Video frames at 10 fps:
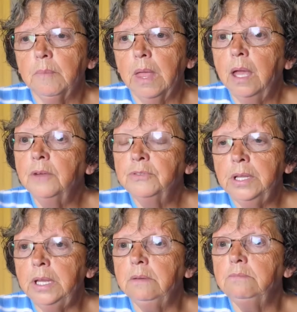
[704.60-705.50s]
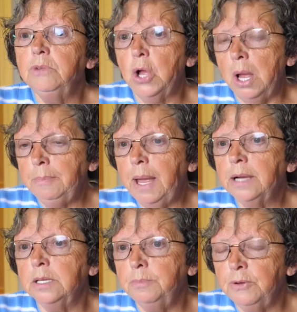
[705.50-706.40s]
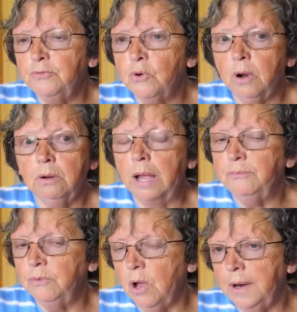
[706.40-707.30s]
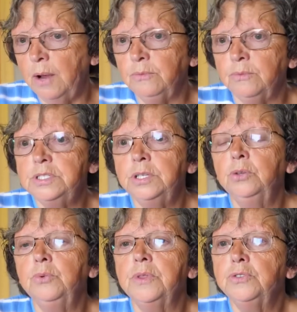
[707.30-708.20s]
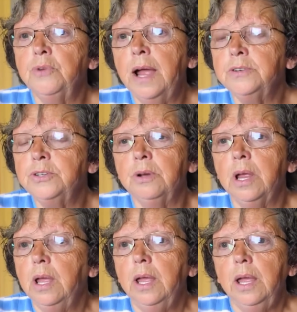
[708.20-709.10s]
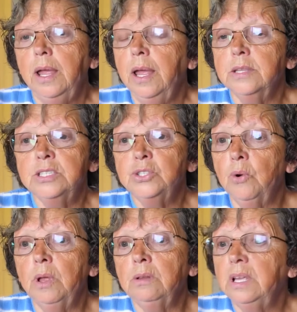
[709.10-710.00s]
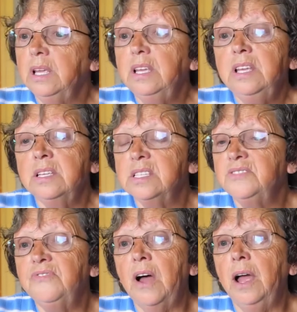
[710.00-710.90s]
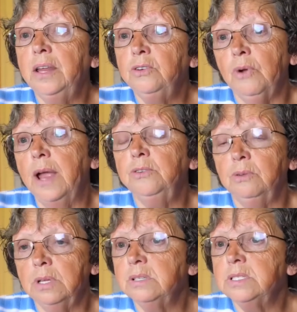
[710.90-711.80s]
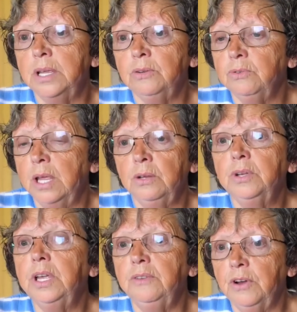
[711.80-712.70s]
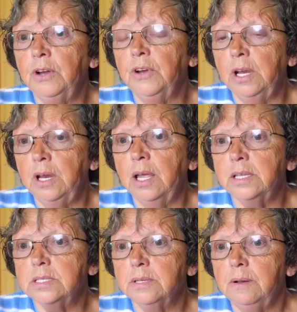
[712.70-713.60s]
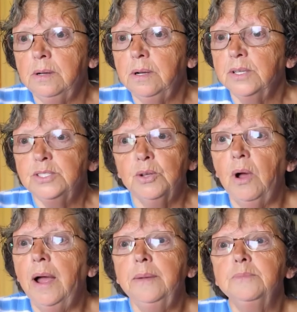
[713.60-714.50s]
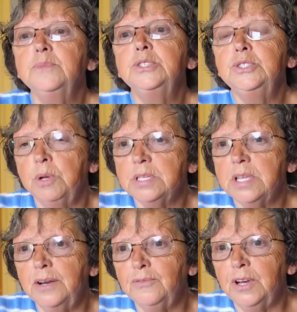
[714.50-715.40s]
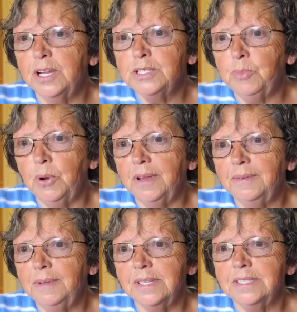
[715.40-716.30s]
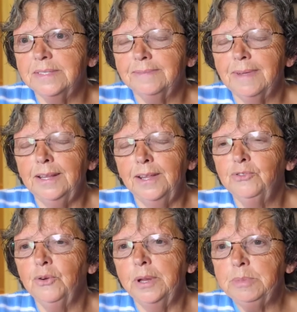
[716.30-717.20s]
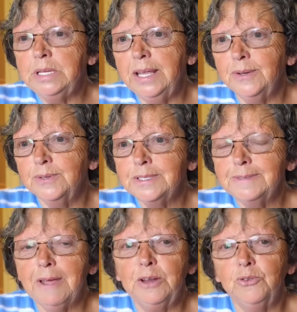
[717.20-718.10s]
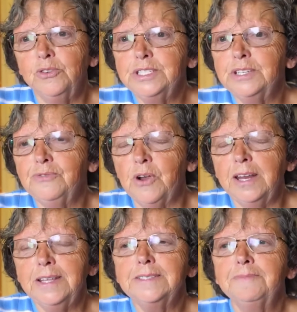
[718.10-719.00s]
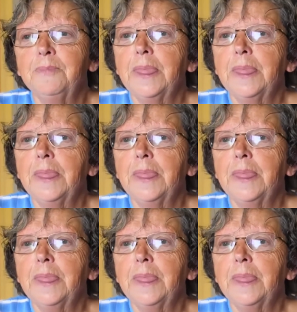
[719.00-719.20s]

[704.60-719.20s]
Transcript: heavily compacted before, I've gone out and tilled with the tractor and the soil is fine granules and looking very, very nice. So I'm so excited for next spring because I love growing potatoes. I grow 6 varieties